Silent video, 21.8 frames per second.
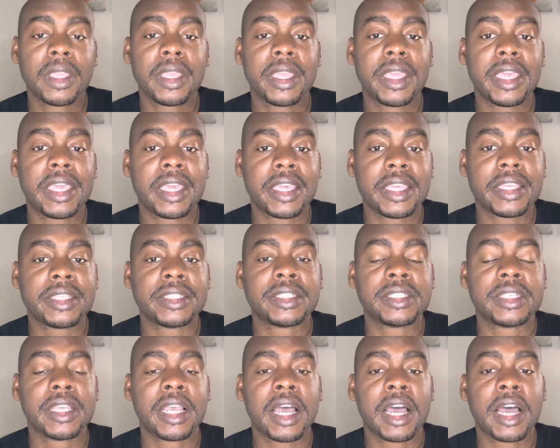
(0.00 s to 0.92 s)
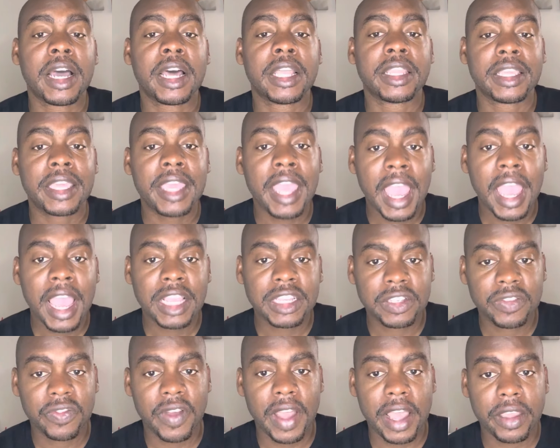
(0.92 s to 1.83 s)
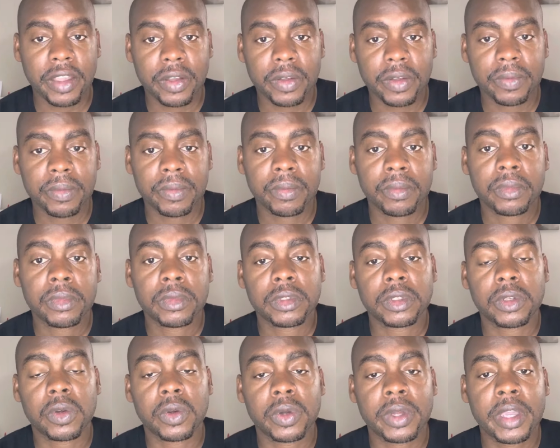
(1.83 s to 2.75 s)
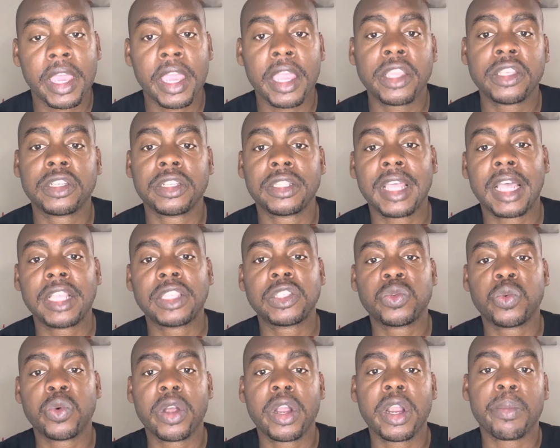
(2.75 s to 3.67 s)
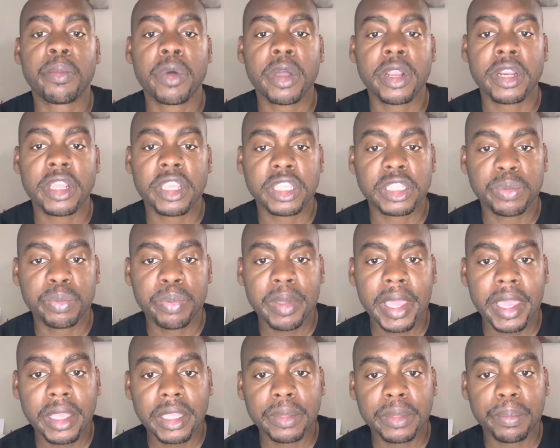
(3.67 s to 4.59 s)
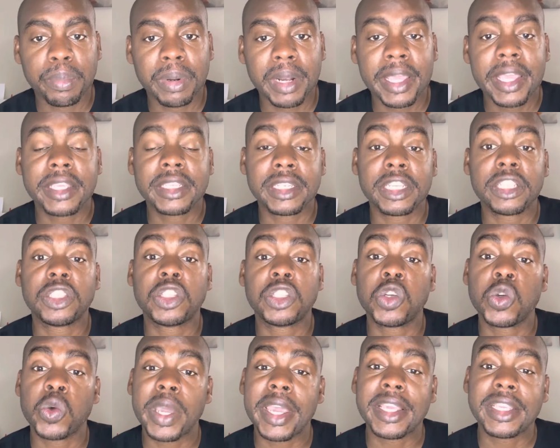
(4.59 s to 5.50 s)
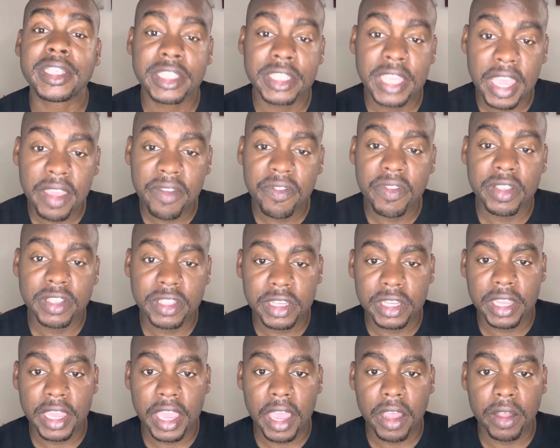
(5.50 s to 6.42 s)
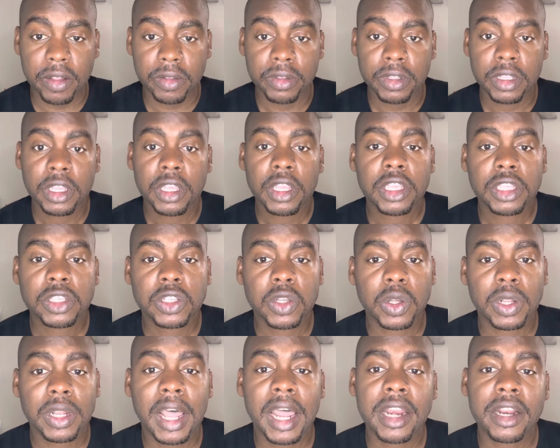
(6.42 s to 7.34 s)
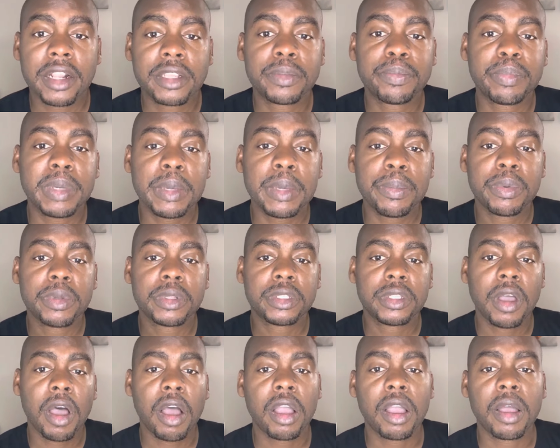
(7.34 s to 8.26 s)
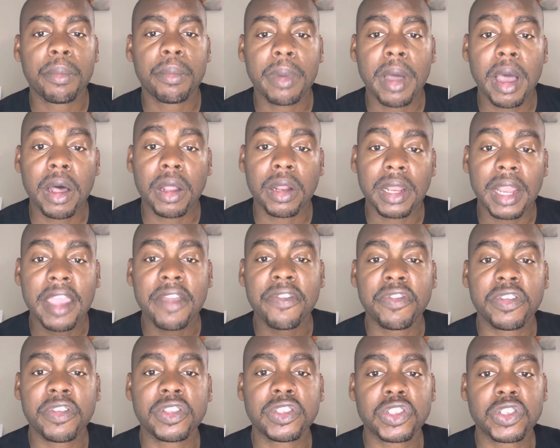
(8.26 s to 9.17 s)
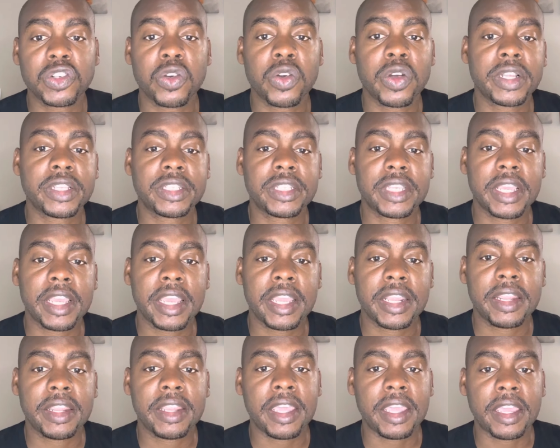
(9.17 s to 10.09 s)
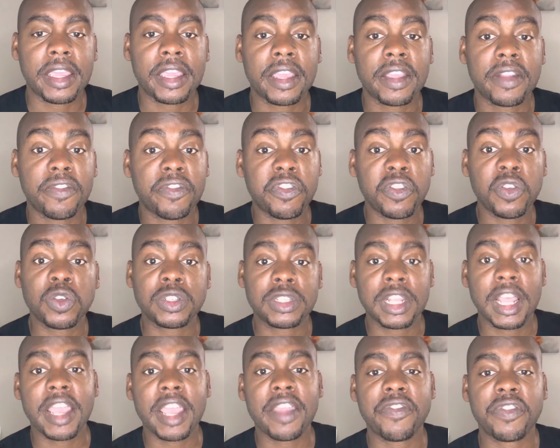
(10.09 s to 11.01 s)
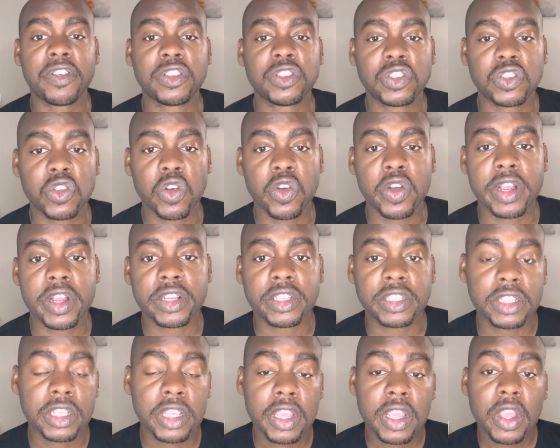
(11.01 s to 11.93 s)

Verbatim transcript: is uh, the cash value Okay, so that's where money is placed into a savings account. So a lot of people talk about life insurance and they confuse life insurance